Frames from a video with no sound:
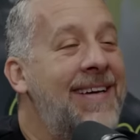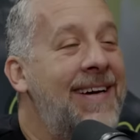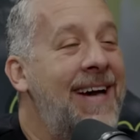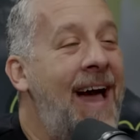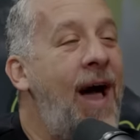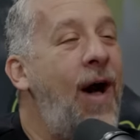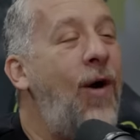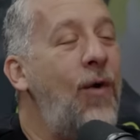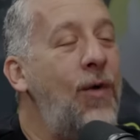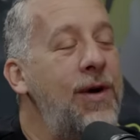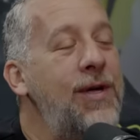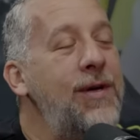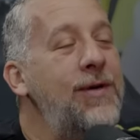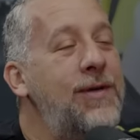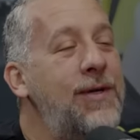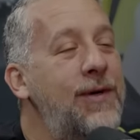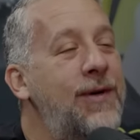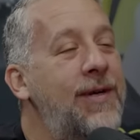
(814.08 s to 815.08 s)
It was How very old free.
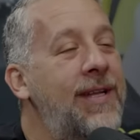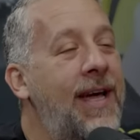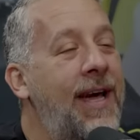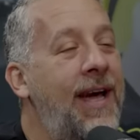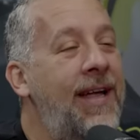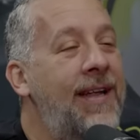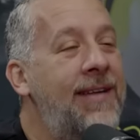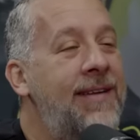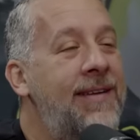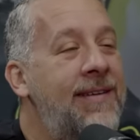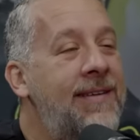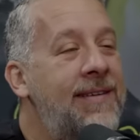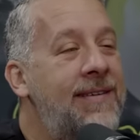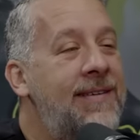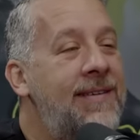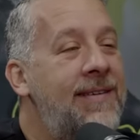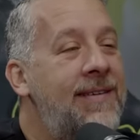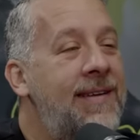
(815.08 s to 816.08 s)
are you doing that? I was. What's
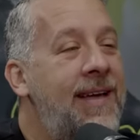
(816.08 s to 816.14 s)
that?